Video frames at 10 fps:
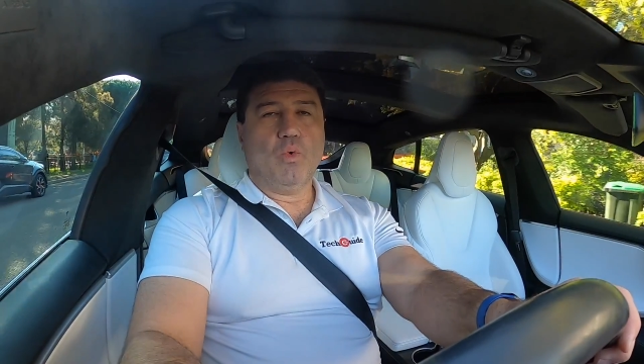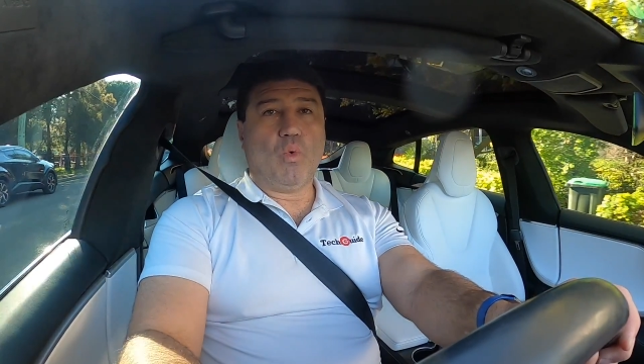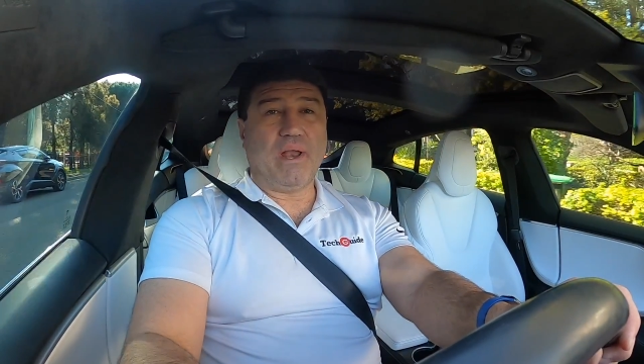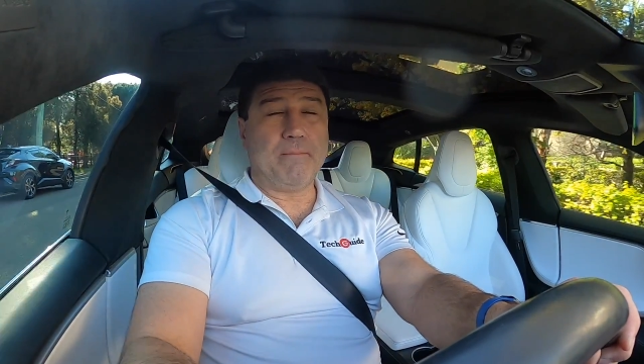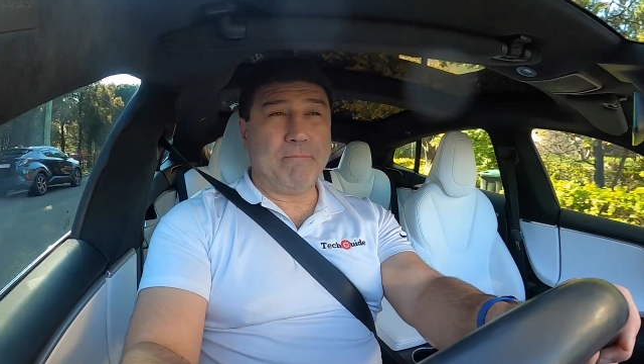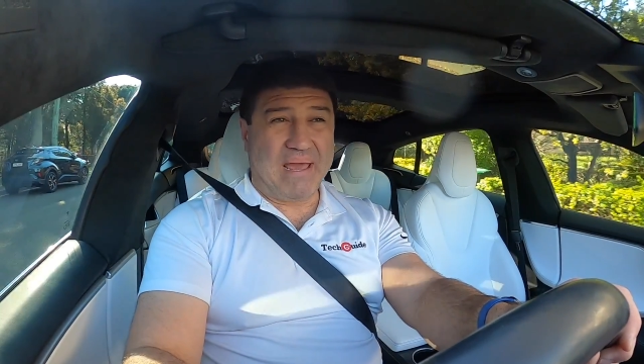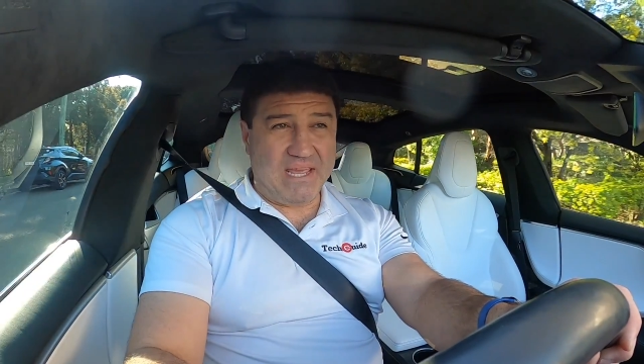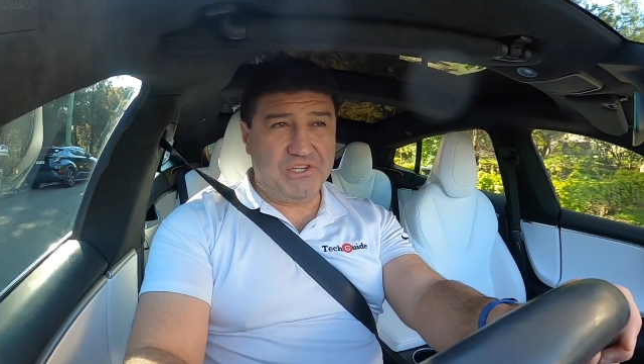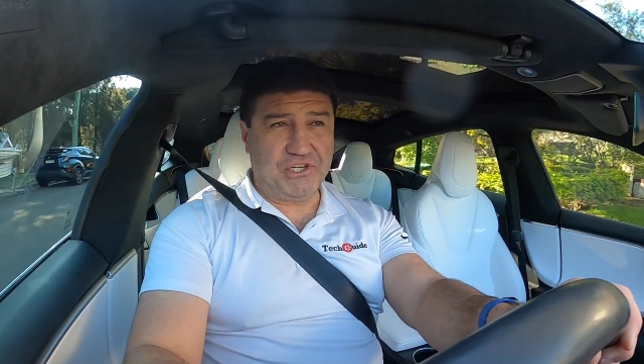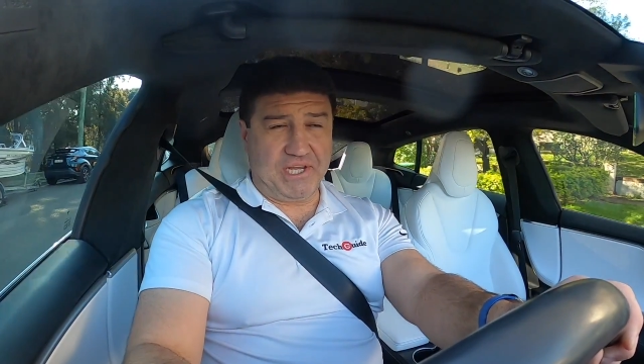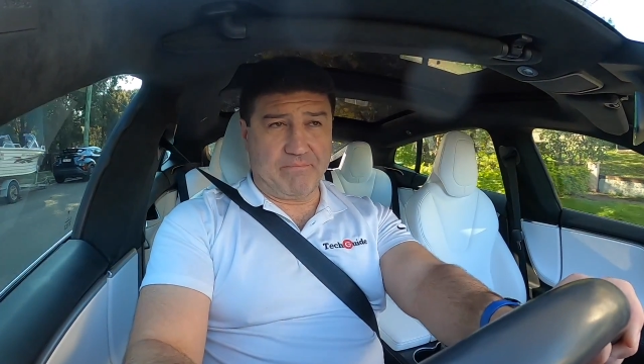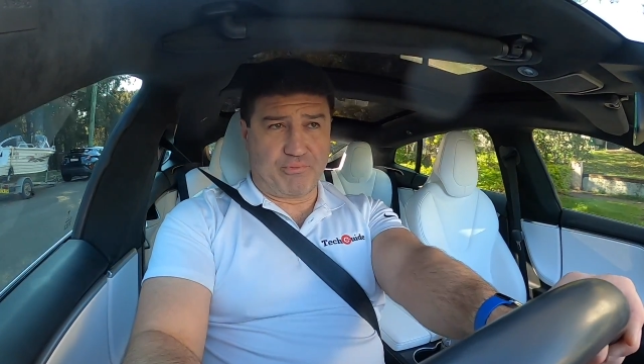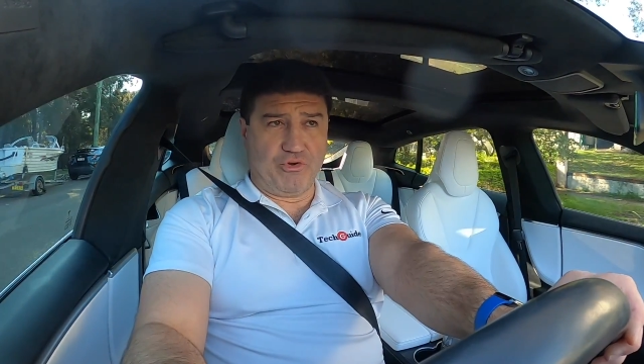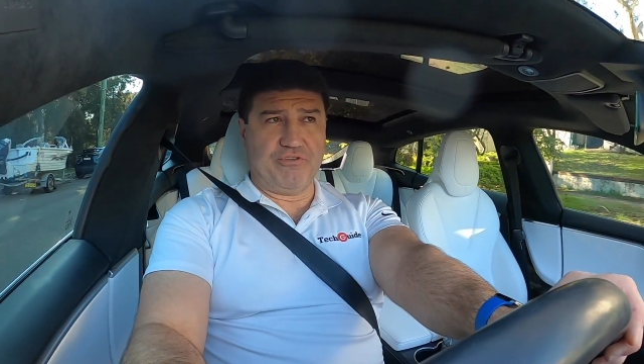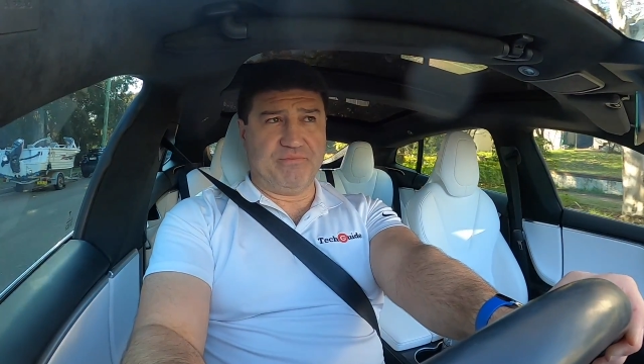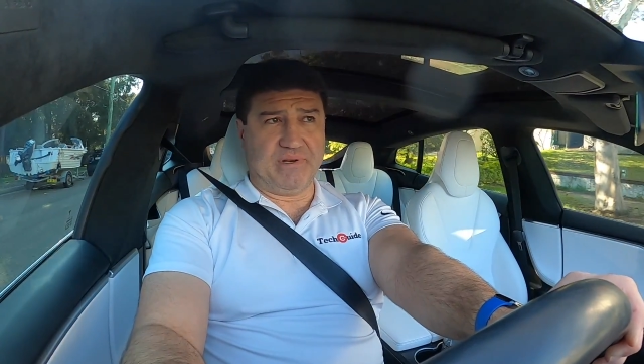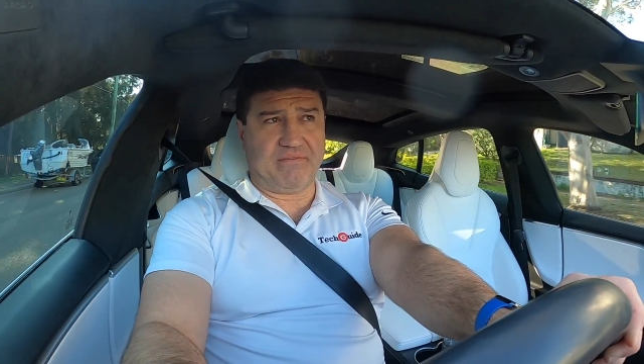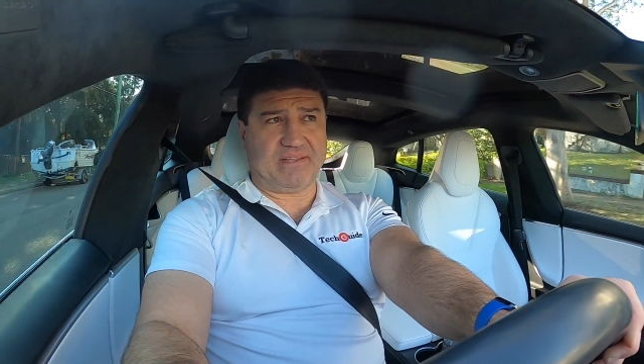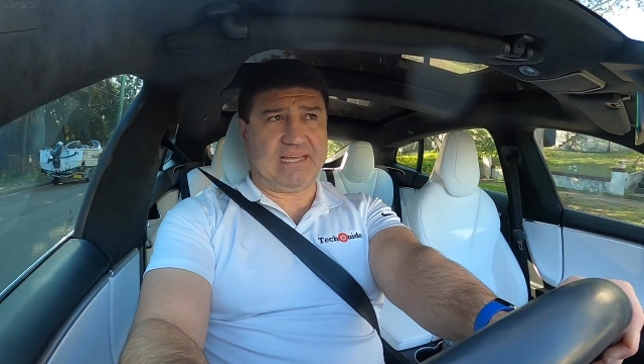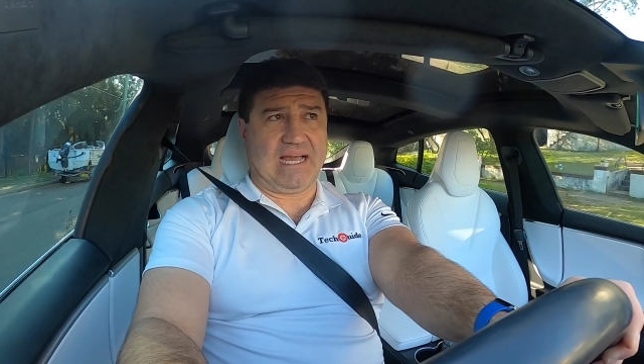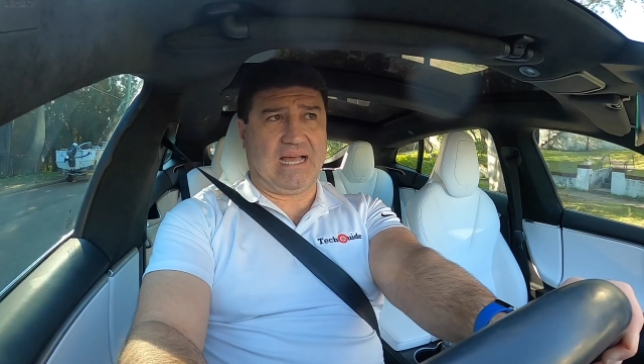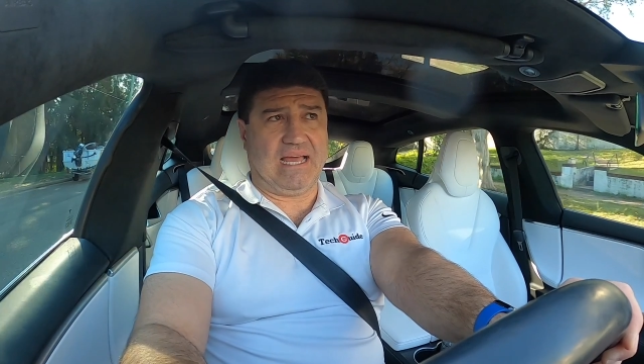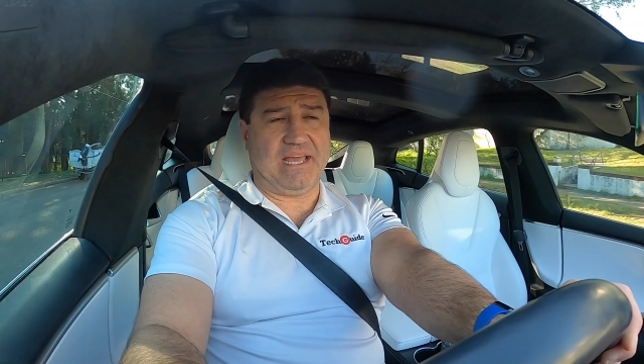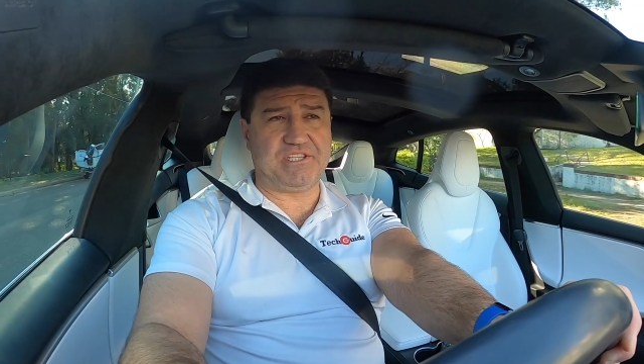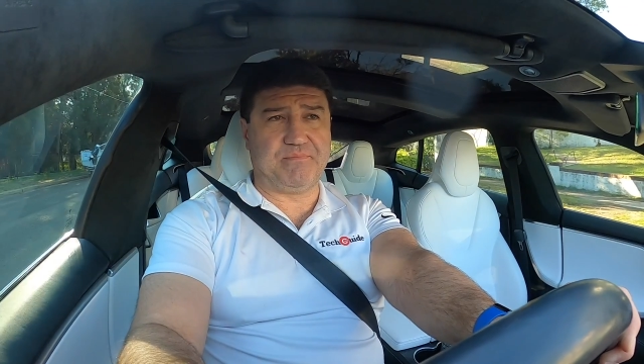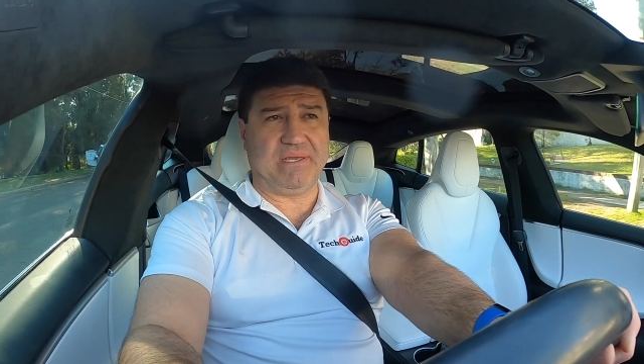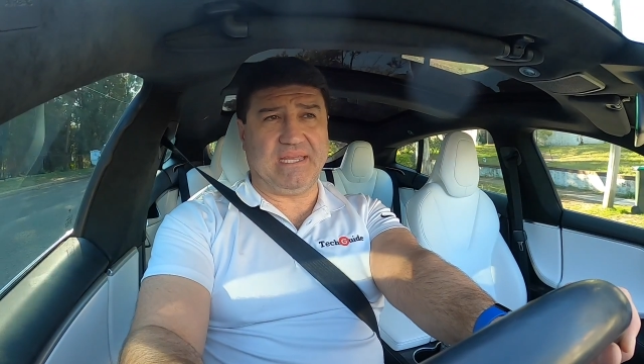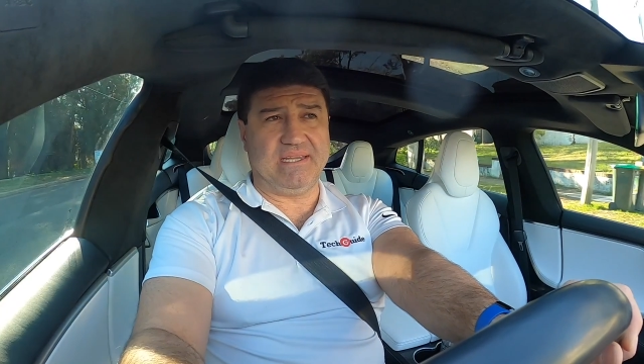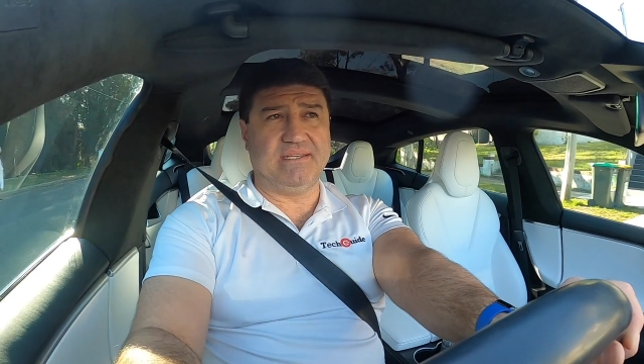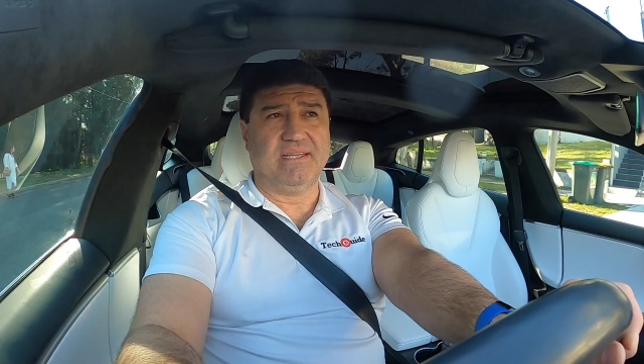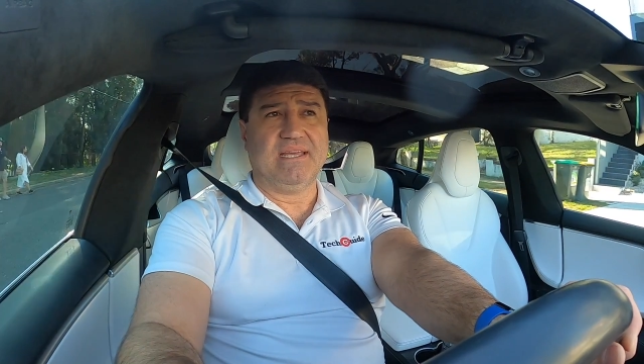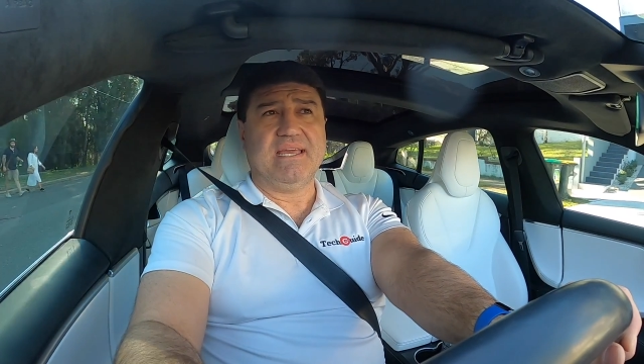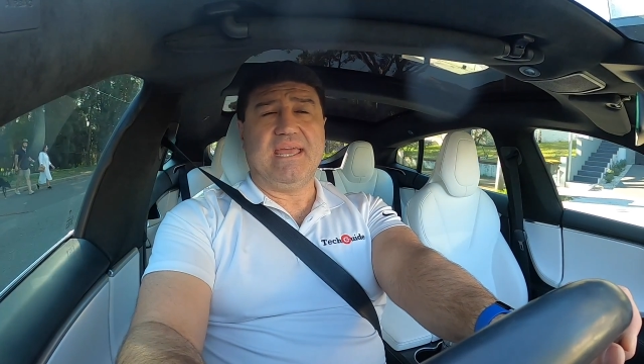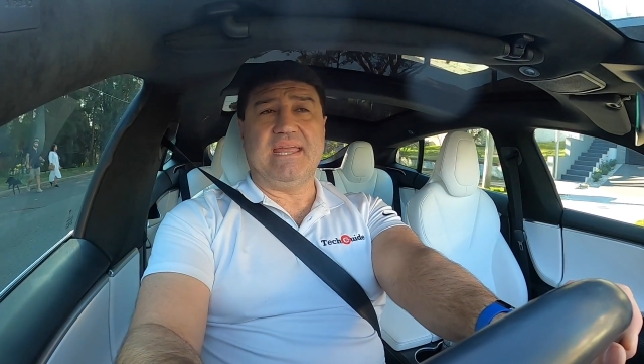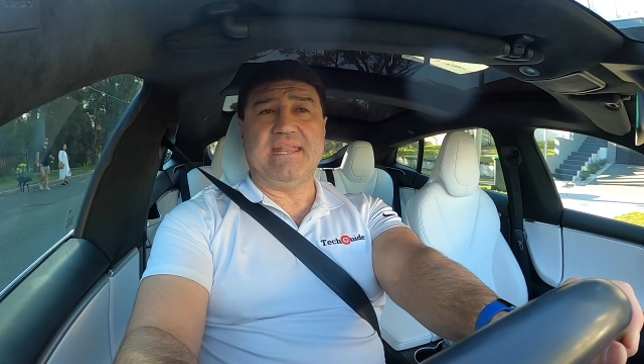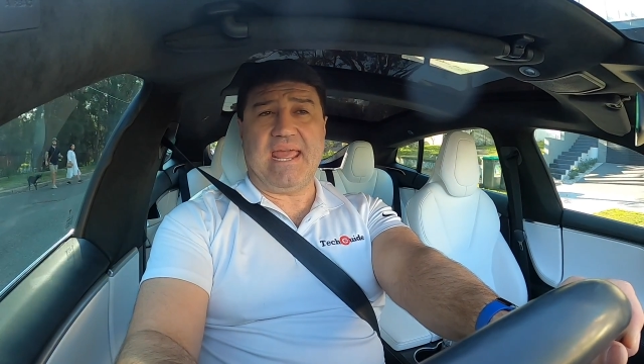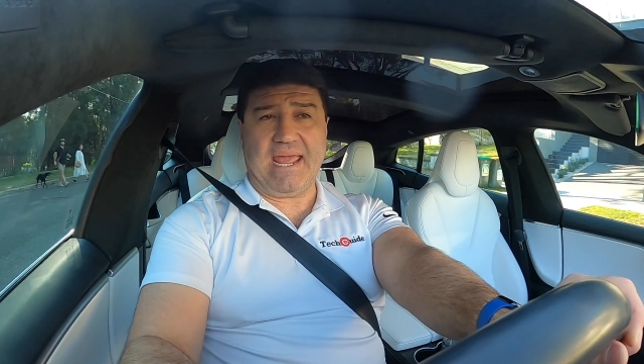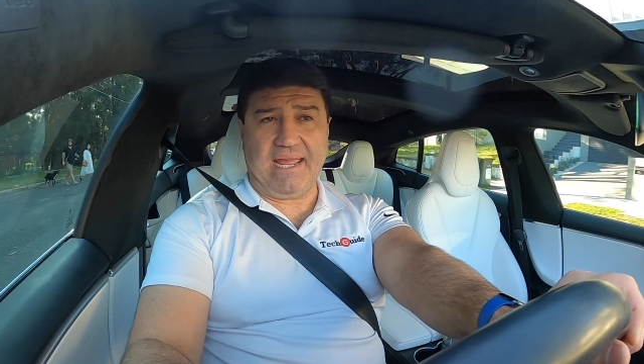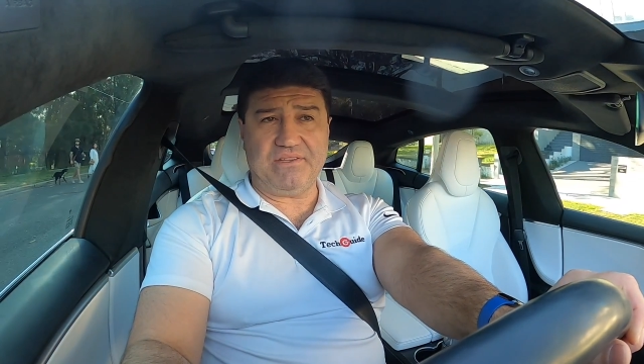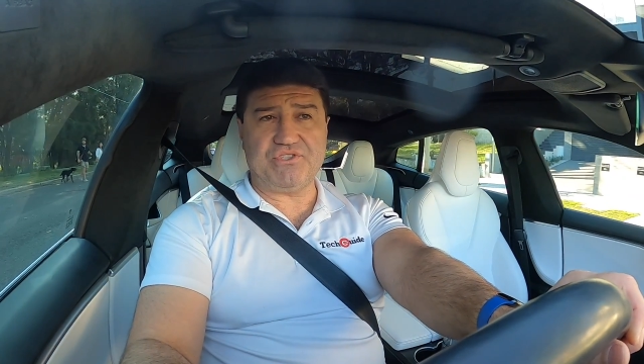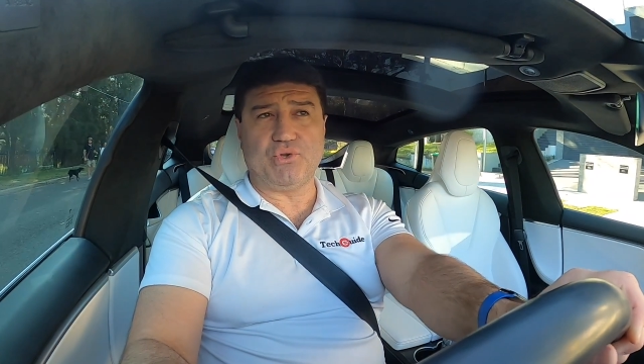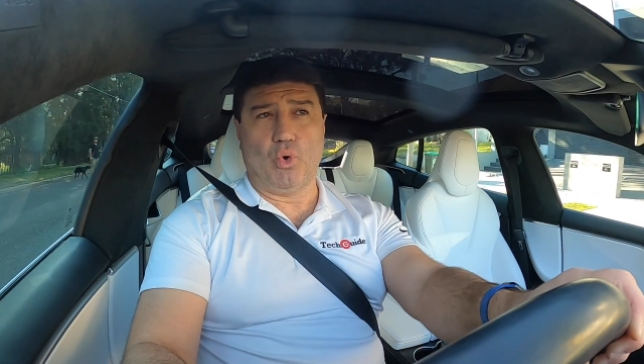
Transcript: One major improvement of the car has been enhanced